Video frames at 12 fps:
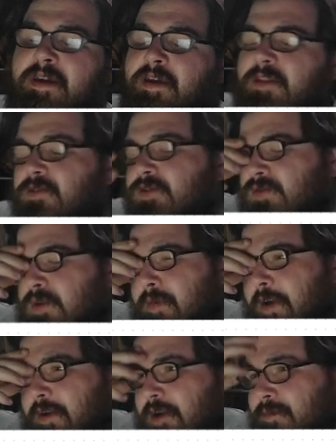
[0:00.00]
Those
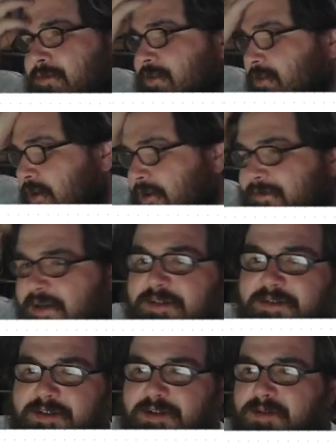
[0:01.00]
robot arms are
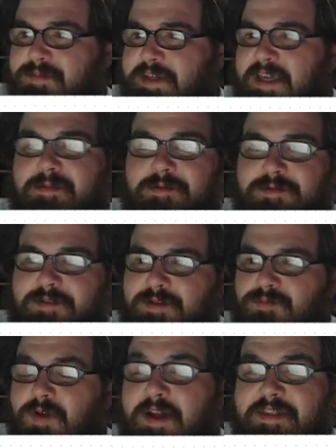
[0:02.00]
eventually going to be able to
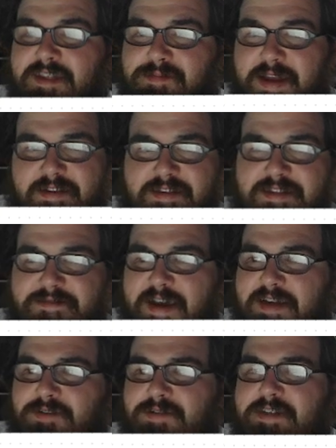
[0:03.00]
run these
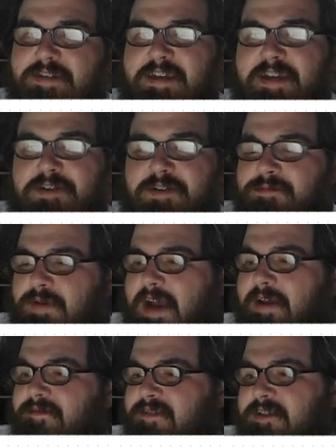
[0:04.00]
factories, and I
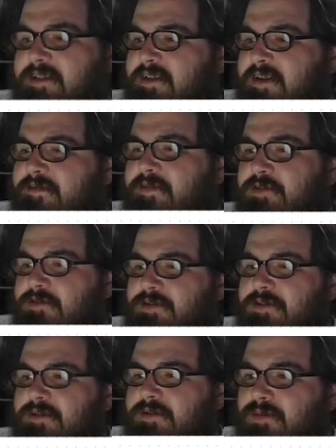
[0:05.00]
envision a
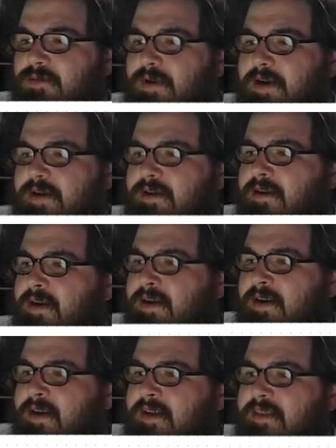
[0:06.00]
future where
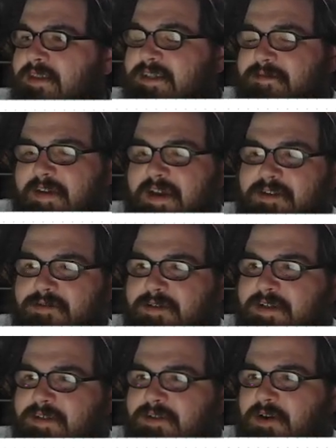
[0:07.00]
these
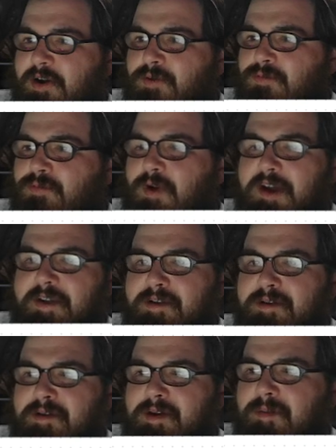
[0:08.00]
factories are
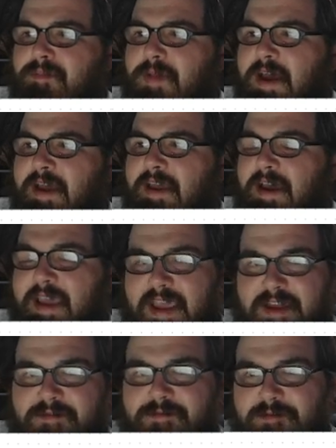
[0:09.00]
run by a
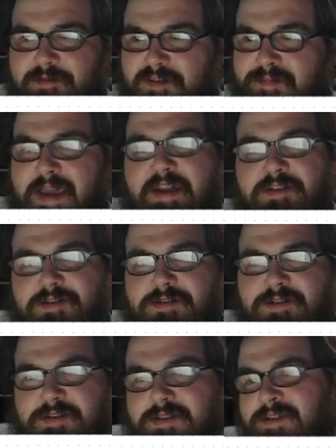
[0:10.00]
handful of
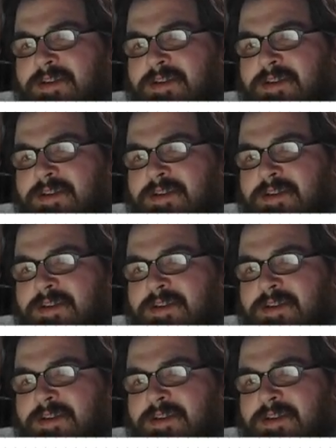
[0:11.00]
managers,